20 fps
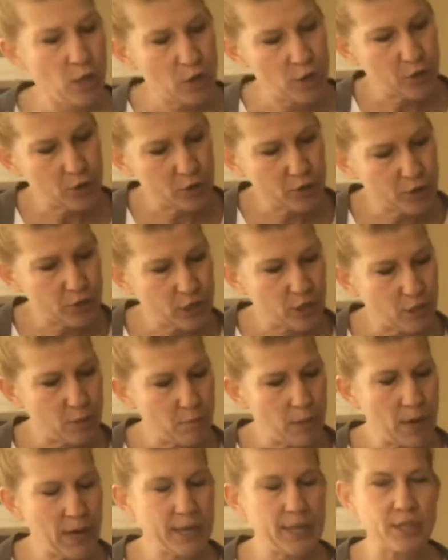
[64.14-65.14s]
13
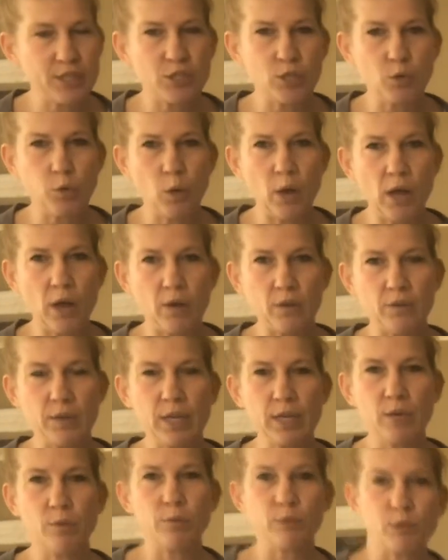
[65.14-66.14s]
minus 12
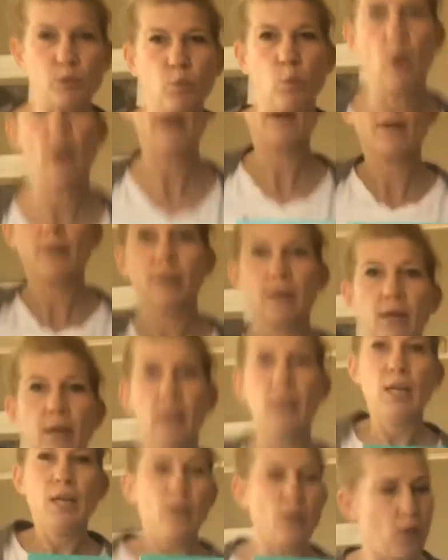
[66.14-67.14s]
equals 1.
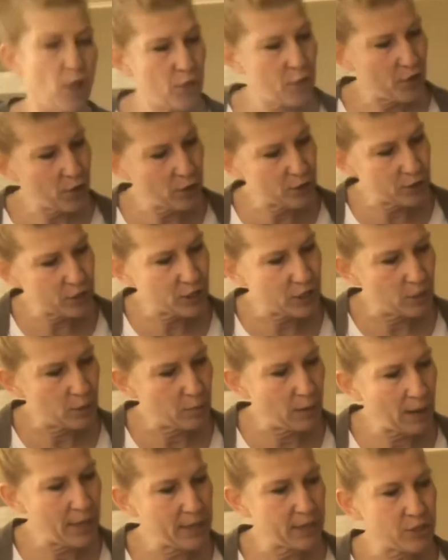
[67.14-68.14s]
13
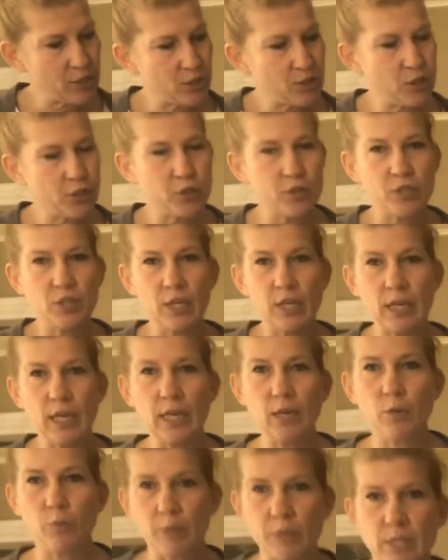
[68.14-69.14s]
minus 13
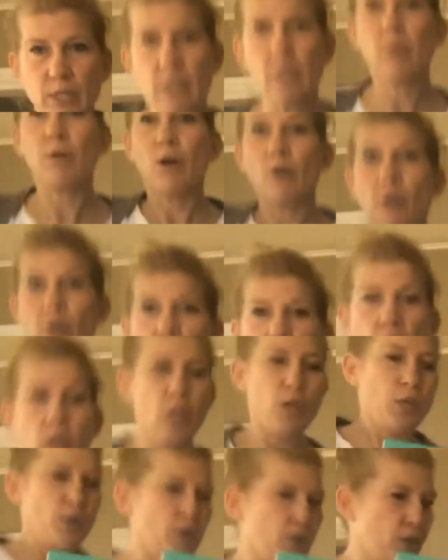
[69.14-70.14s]
equals 0.
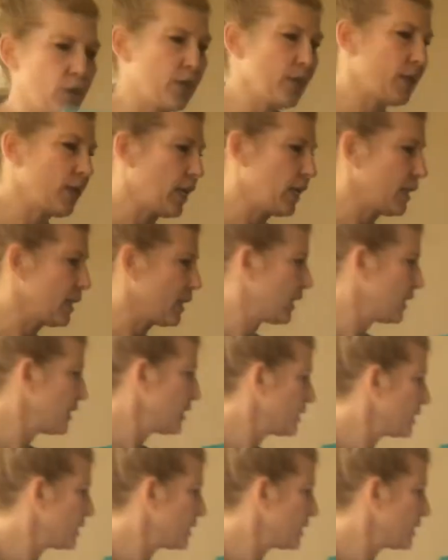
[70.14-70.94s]
Good, and this